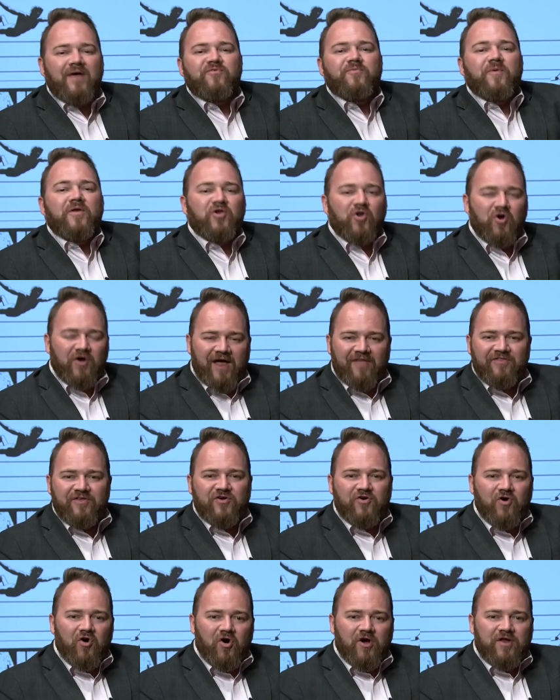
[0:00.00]
name's been Lord Andy
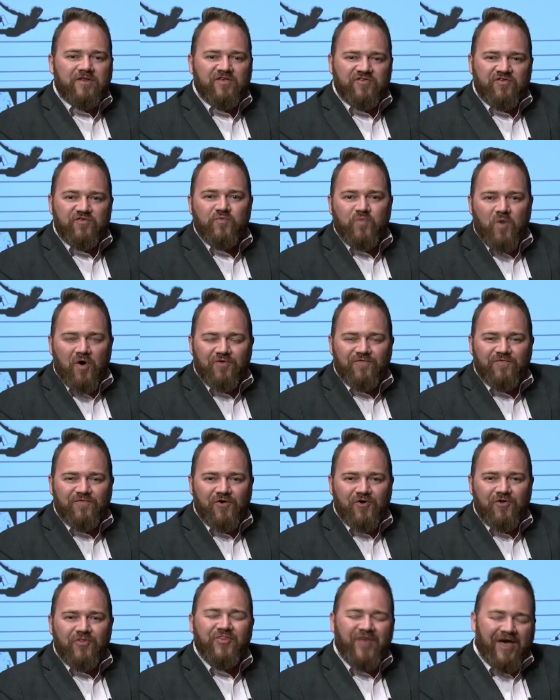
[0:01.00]
Coyne. This is One
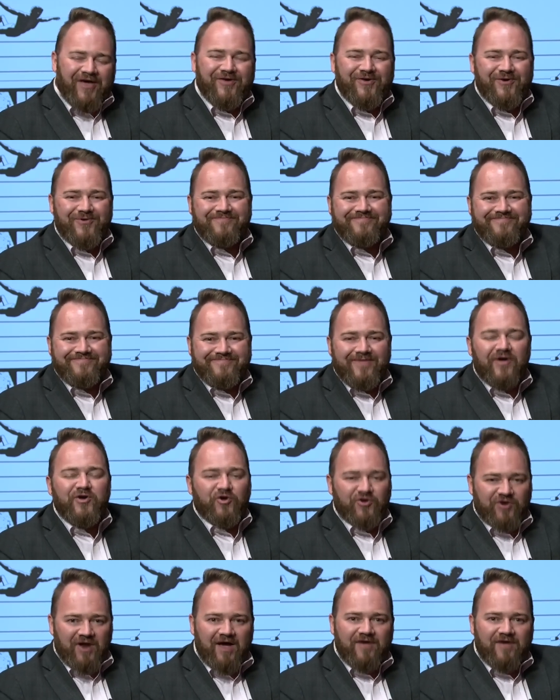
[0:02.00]
Fall. Thank you and good